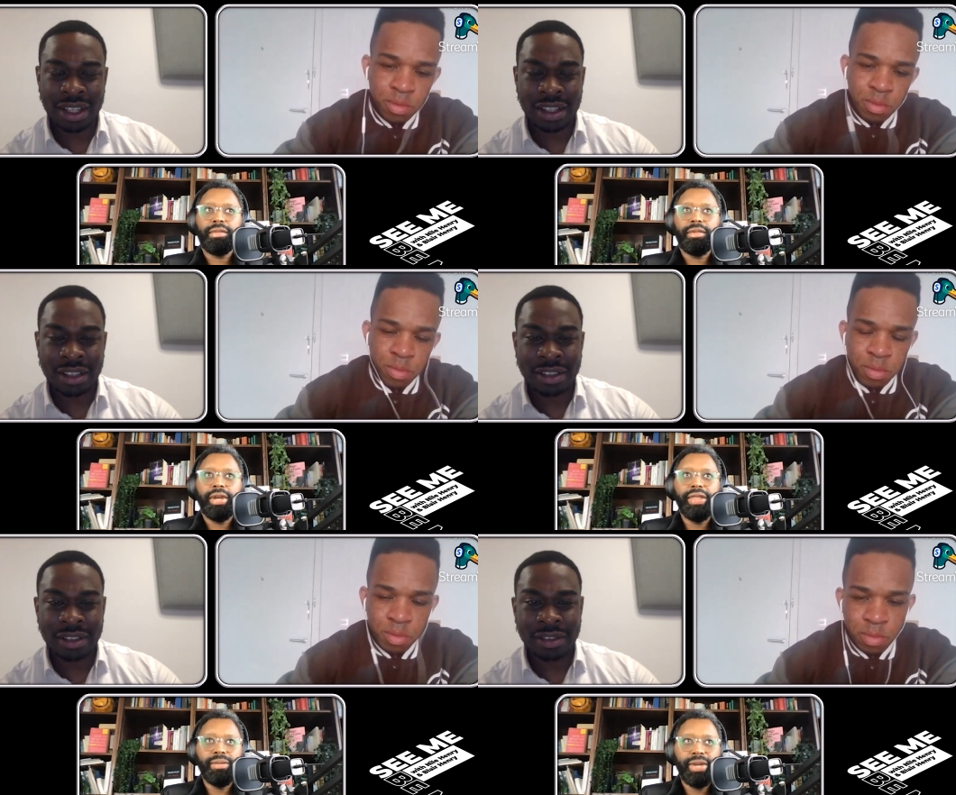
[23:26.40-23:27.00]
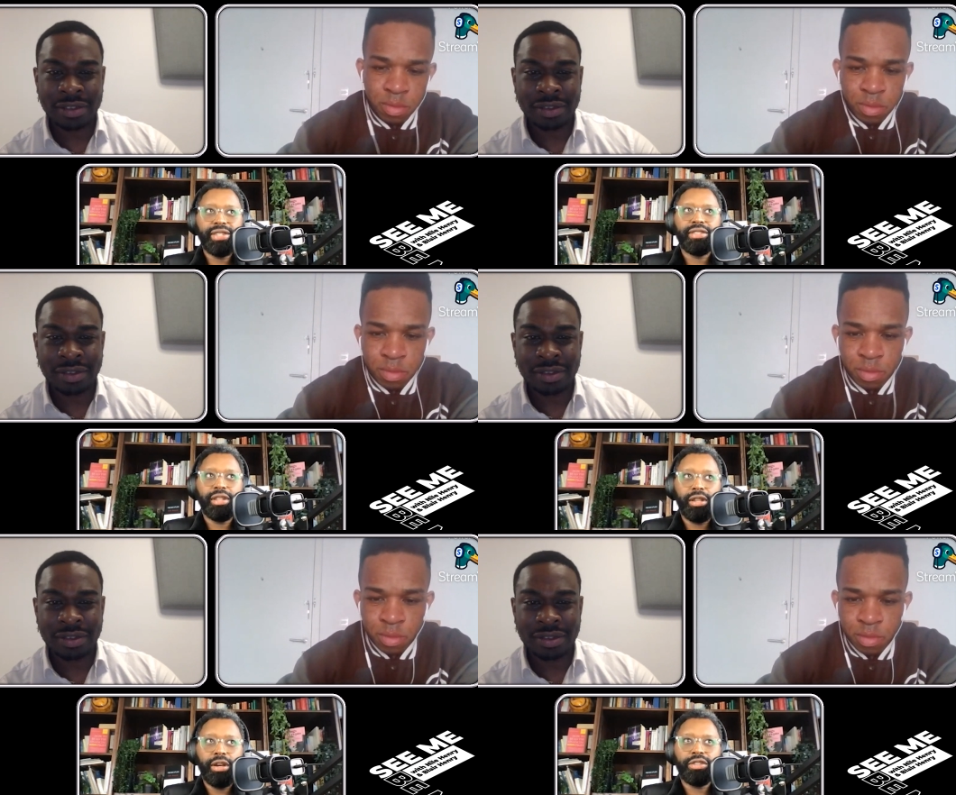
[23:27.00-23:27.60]
Speaker 1: in the midst of the
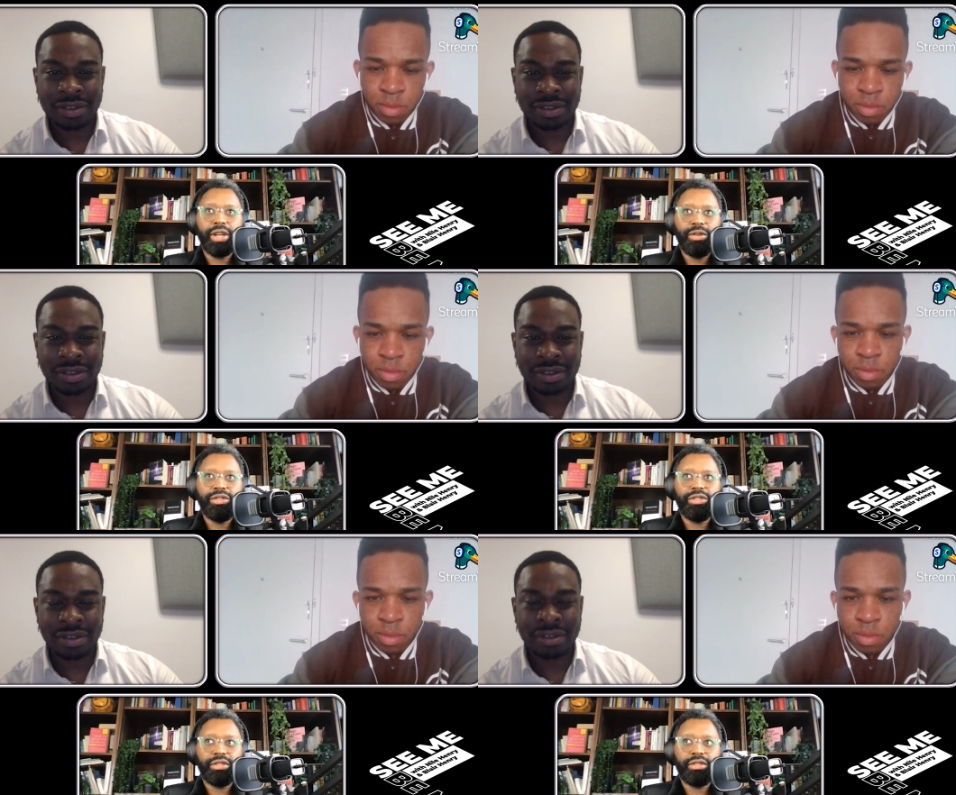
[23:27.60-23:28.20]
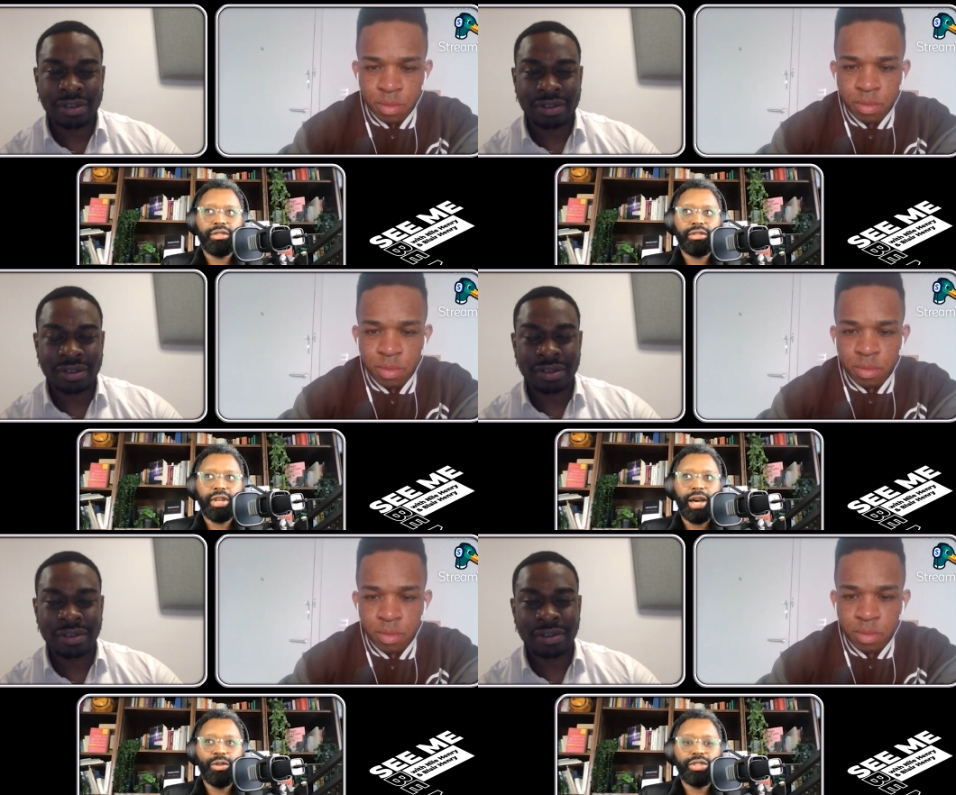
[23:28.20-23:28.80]
loss, I would just
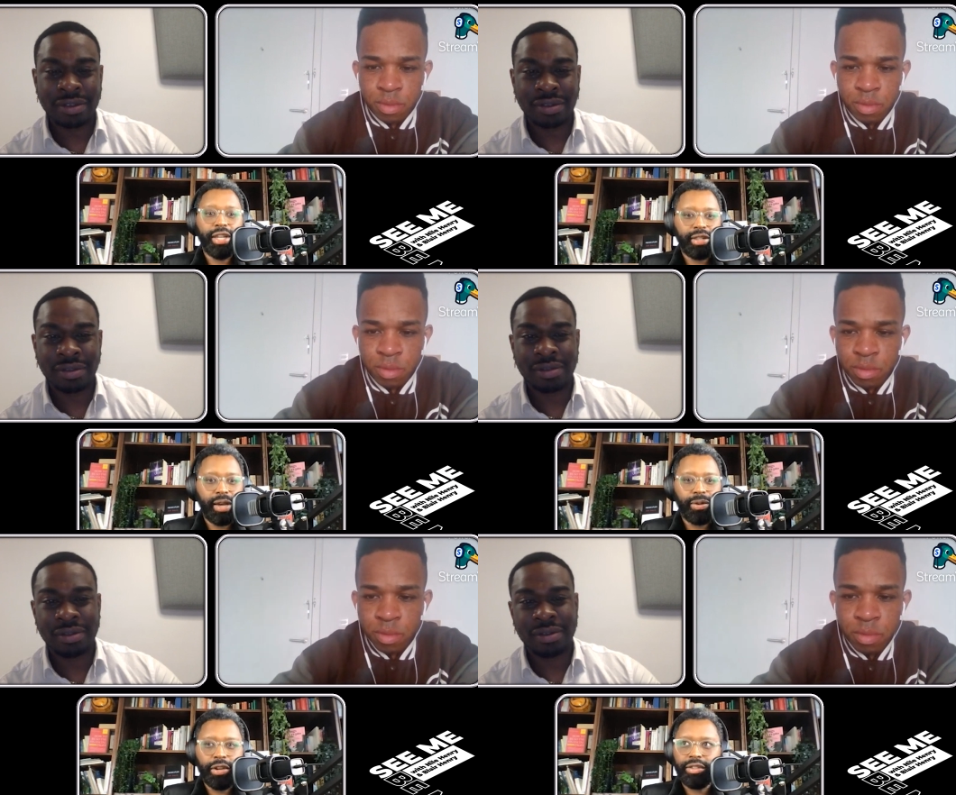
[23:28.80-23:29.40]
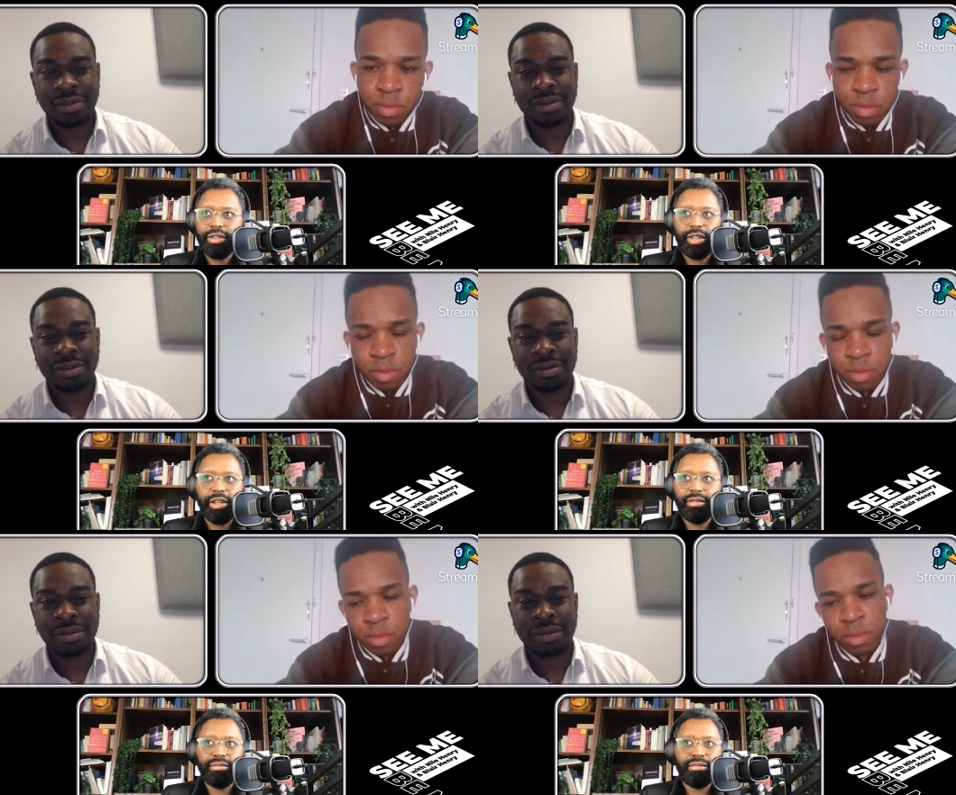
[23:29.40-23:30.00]
I would say to that person
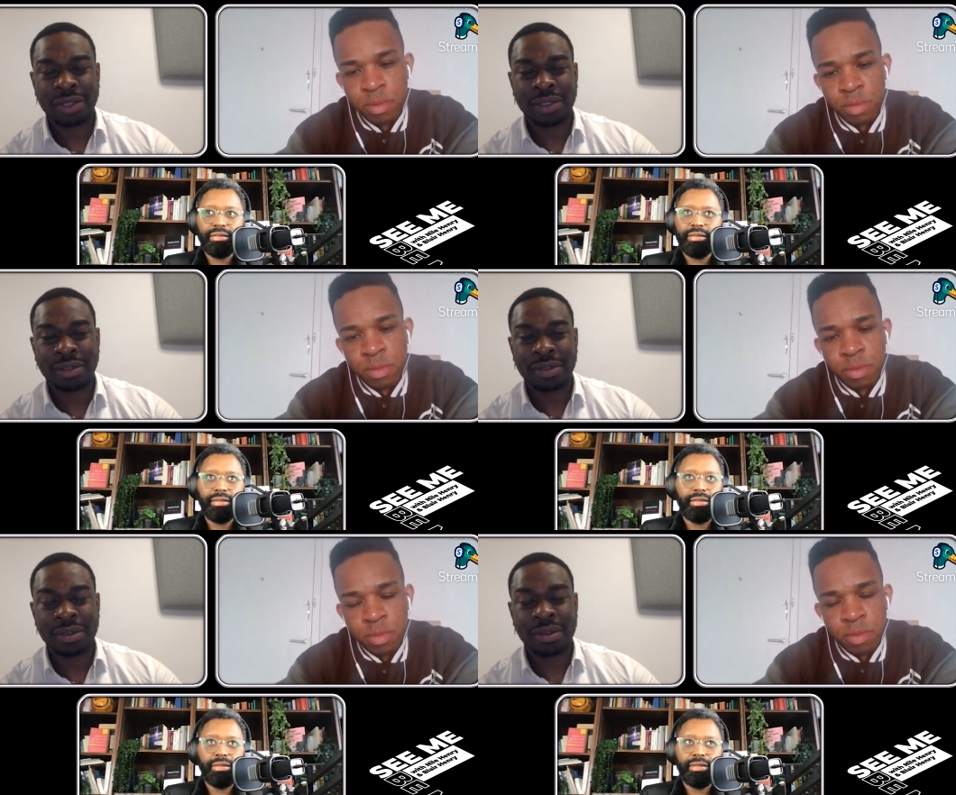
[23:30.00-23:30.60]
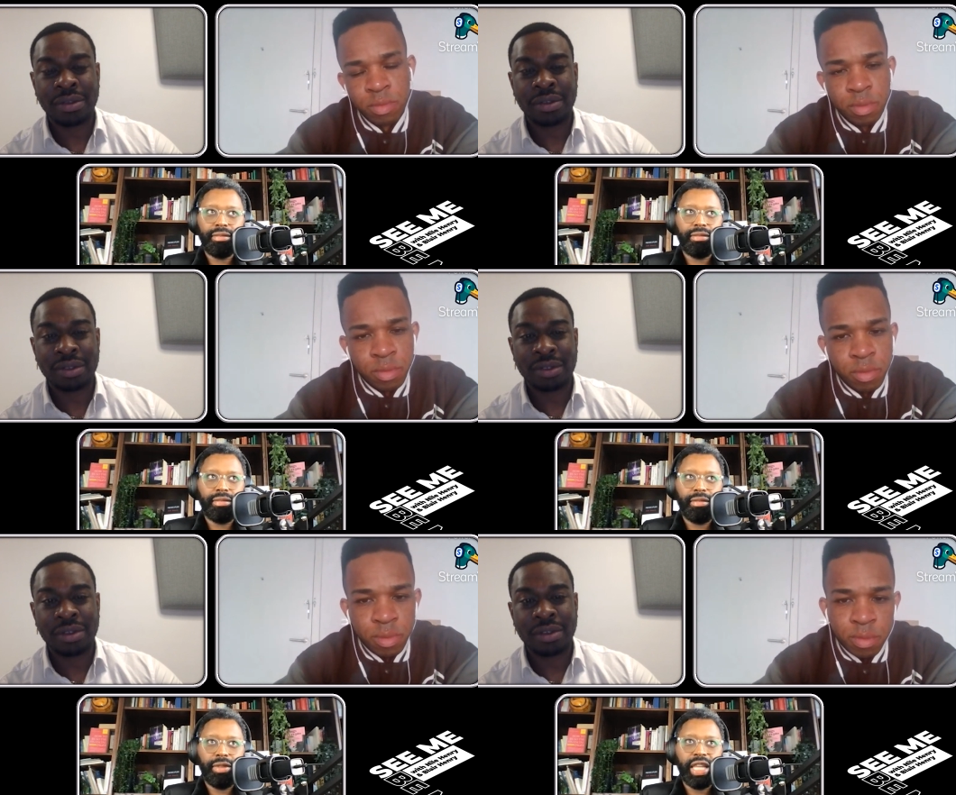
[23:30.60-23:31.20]
that
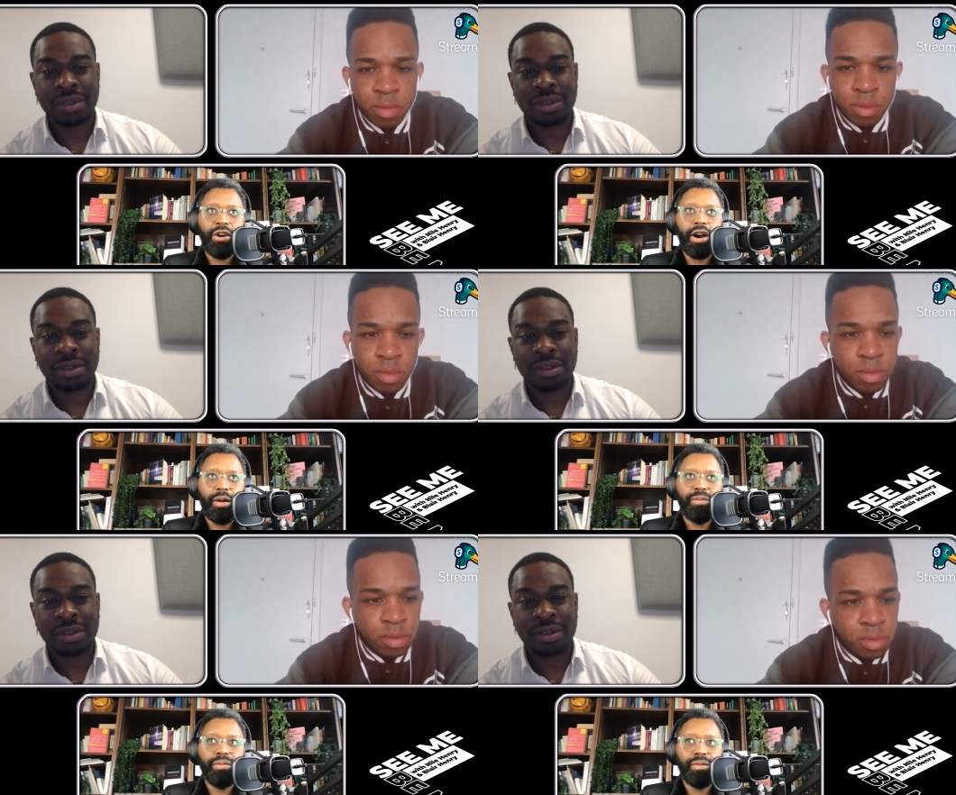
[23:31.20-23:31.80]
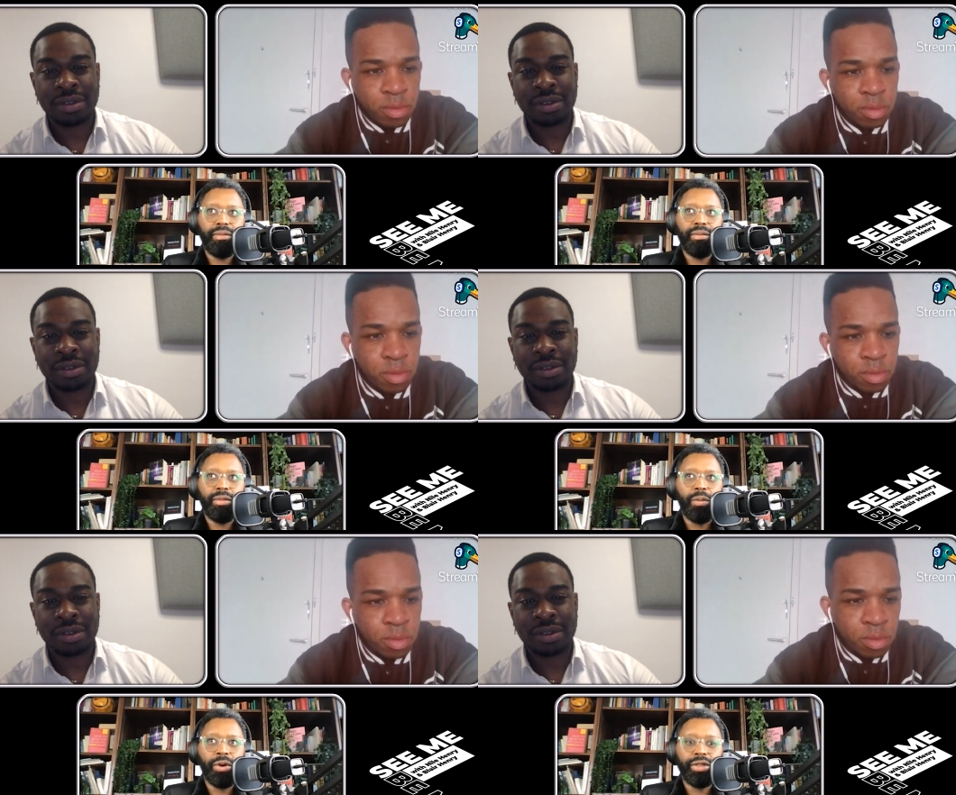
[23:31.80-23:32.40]
there are more
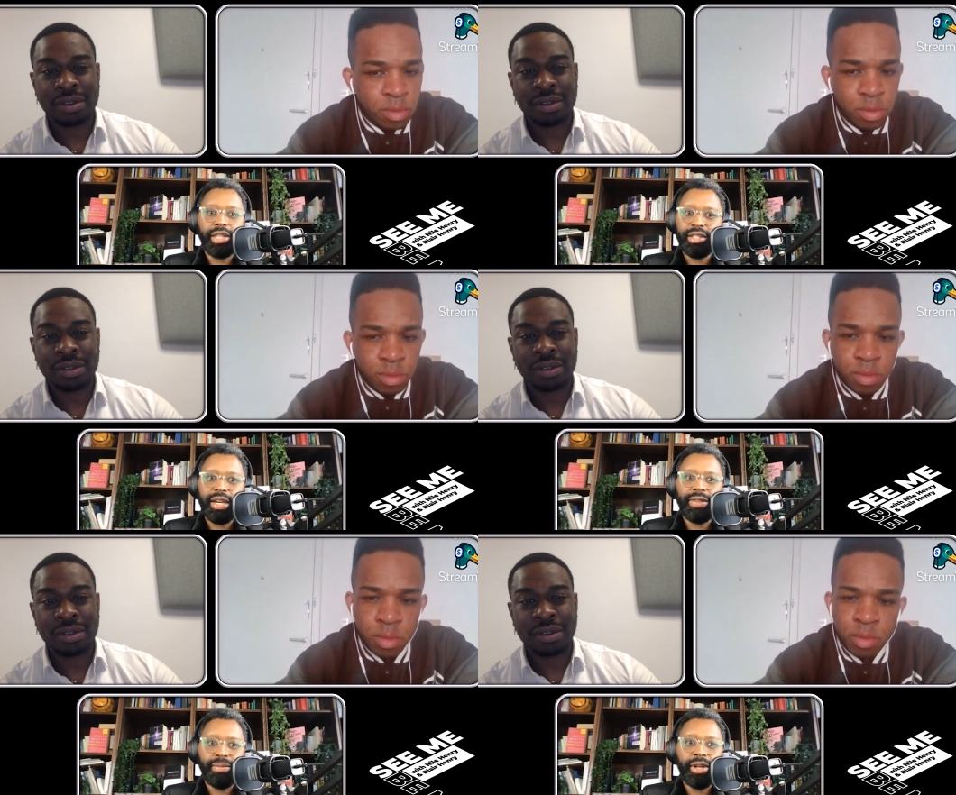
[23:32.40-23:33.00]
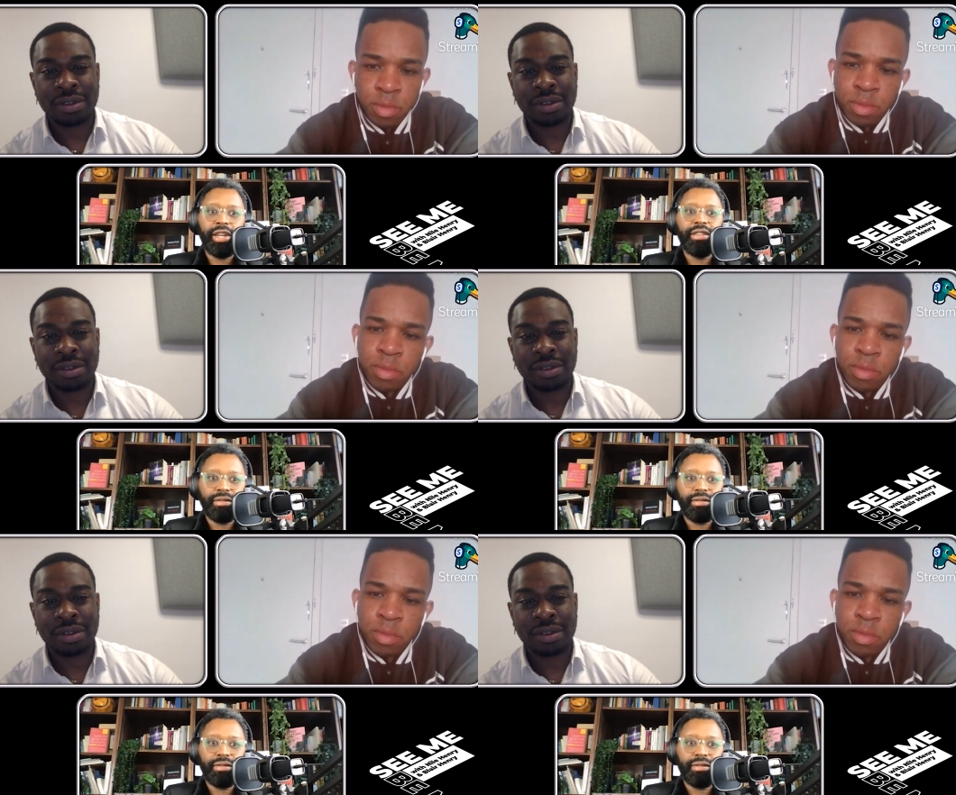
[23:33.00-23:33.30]
important things in life than money,